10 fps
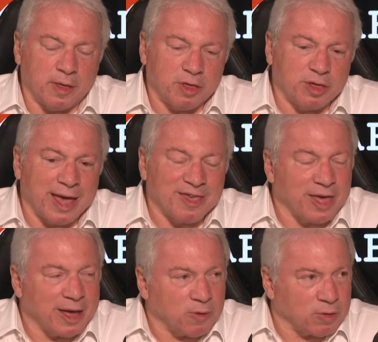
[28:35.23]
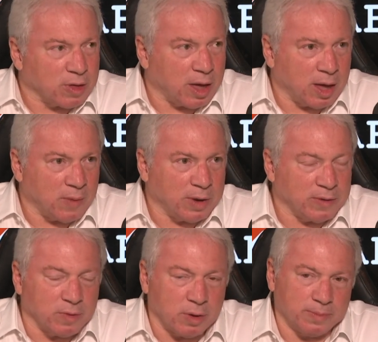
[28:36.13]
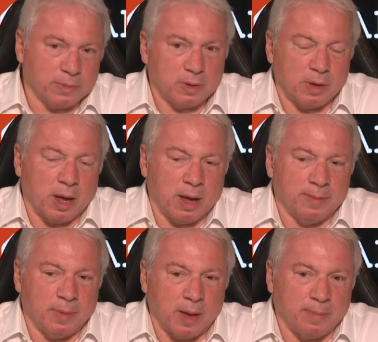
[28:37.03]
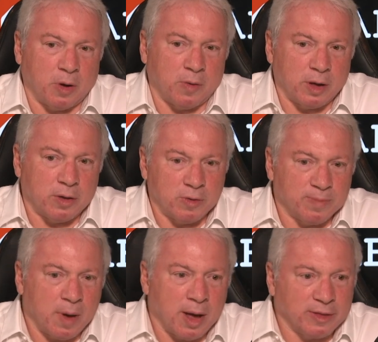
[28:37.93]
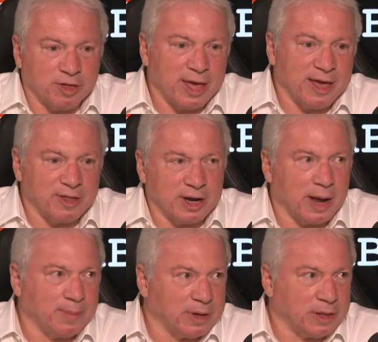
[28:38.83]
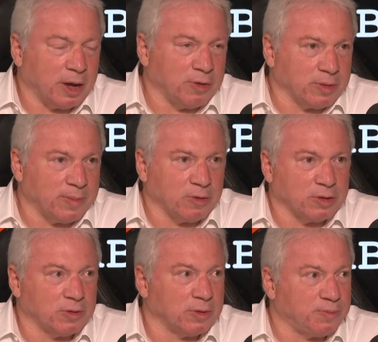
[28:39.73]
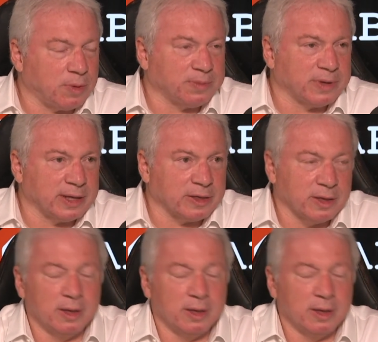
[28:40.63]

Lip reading: share sales, where you've got a borrower who's buying the shares in a company that owns a multitude of properties.